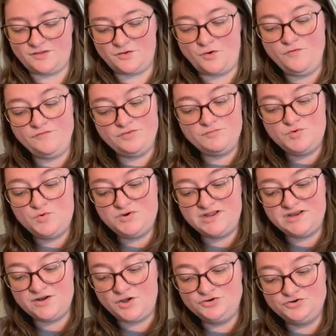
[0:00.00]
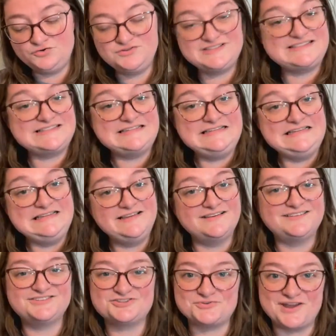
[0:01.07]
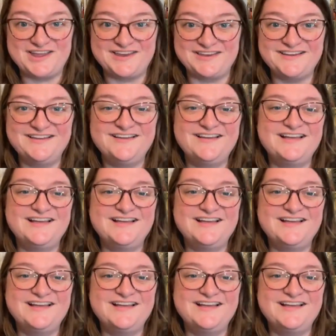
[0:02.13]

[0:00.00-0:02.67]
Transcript: over the moon and under the sea train.